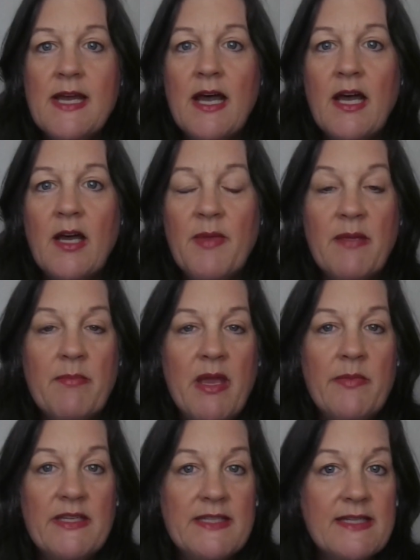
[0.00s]
It
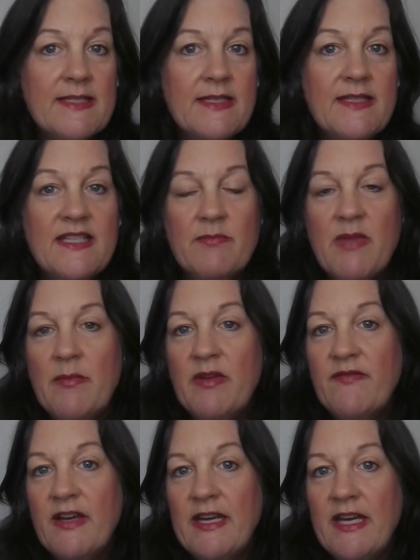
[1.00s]
may be distance, it may
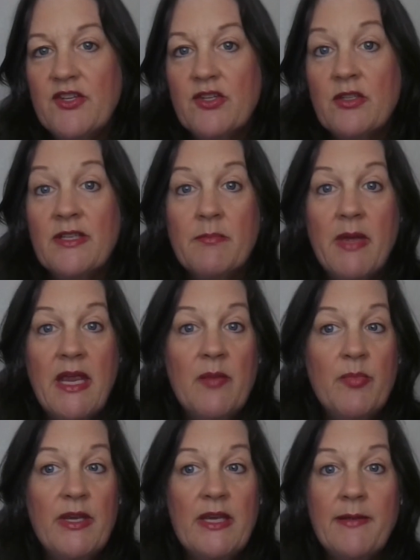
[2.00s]
be financial, it may
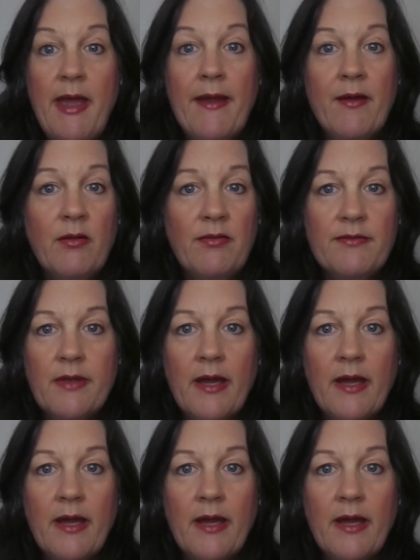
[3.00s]
be health,